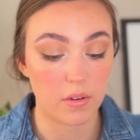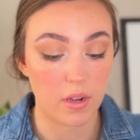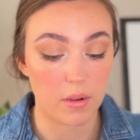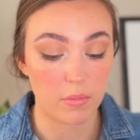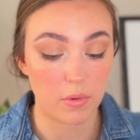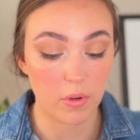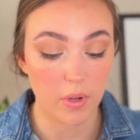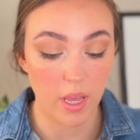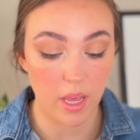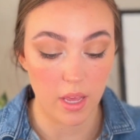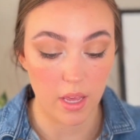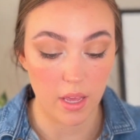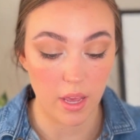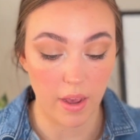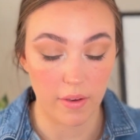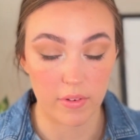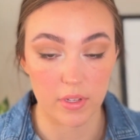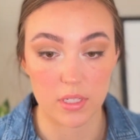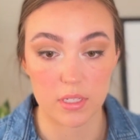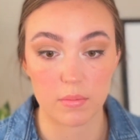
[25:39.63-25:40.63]
I'm okay
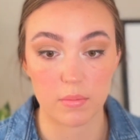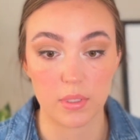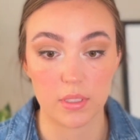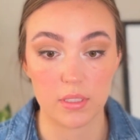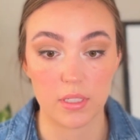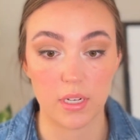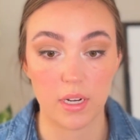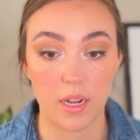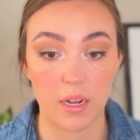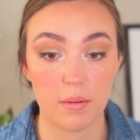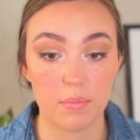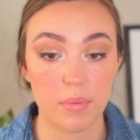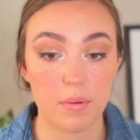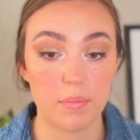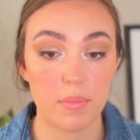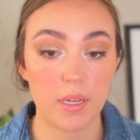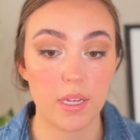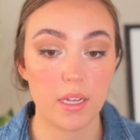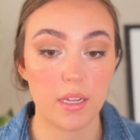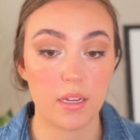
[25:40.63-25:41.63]
having to build it up
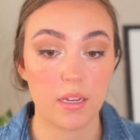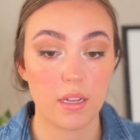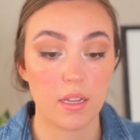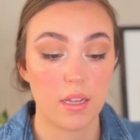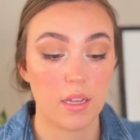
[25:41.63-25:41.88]
a bit